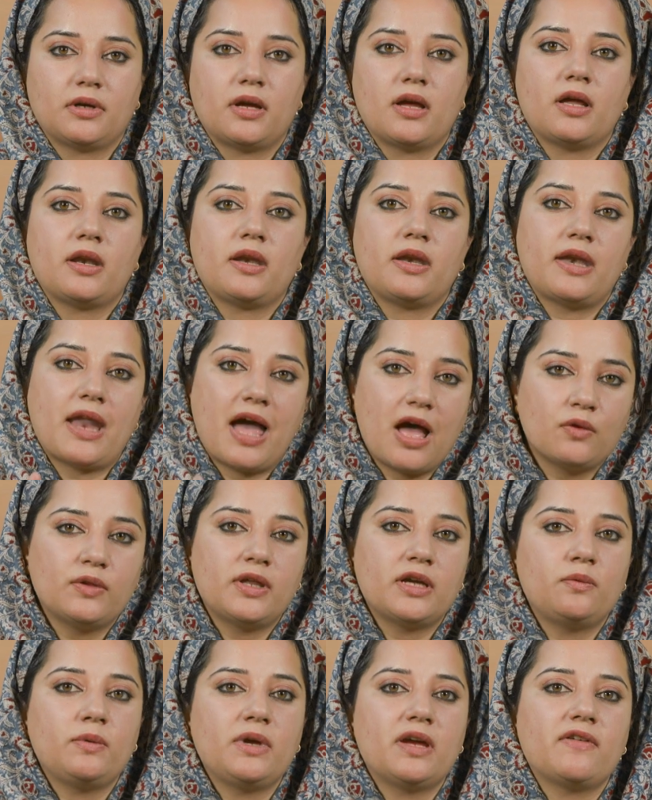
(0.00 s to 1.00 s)
Now that
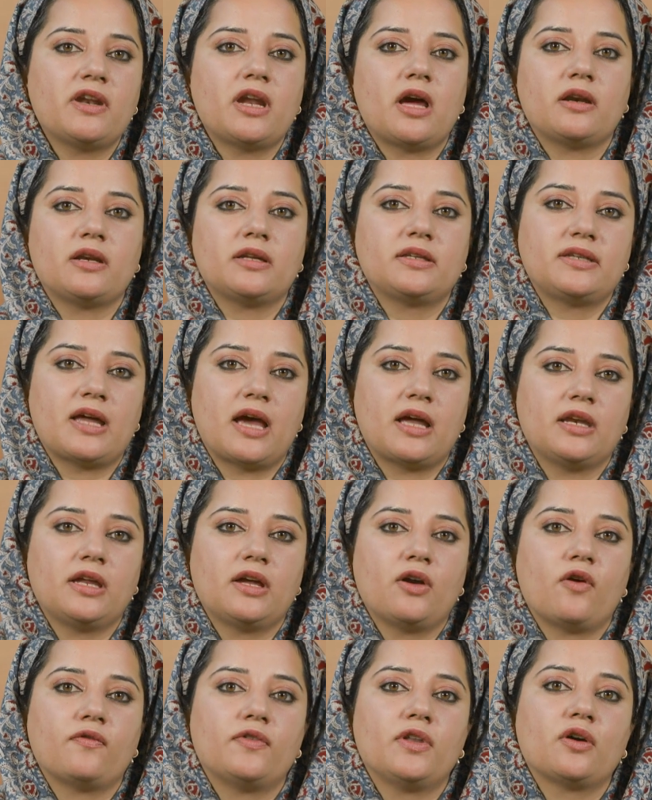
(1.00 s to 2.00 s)
we have an understanding
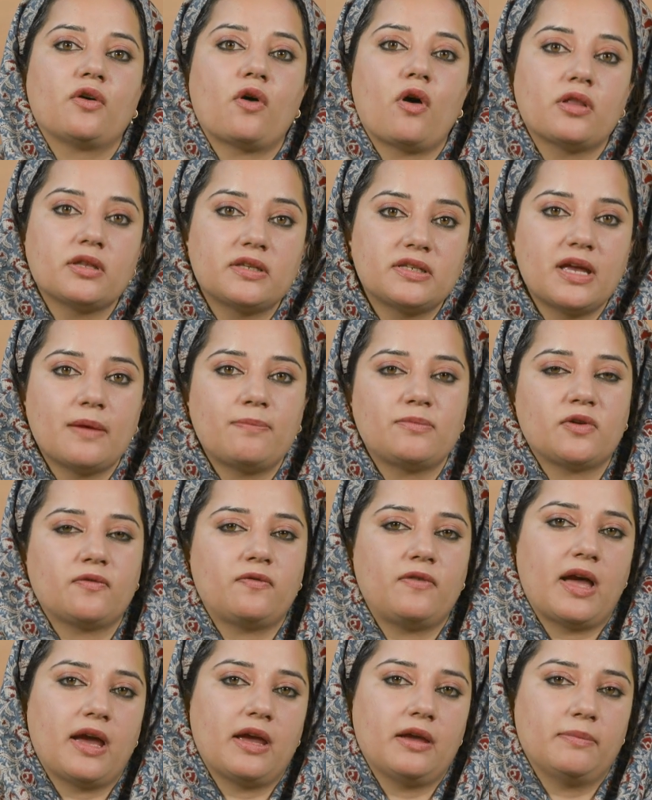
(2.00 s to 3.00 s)
of the concept of
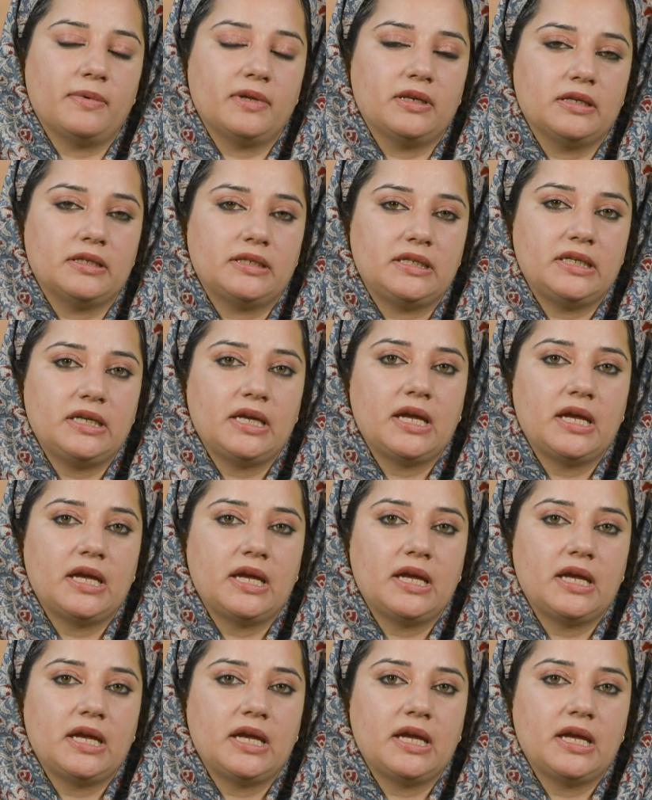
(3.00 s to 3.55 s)
liability,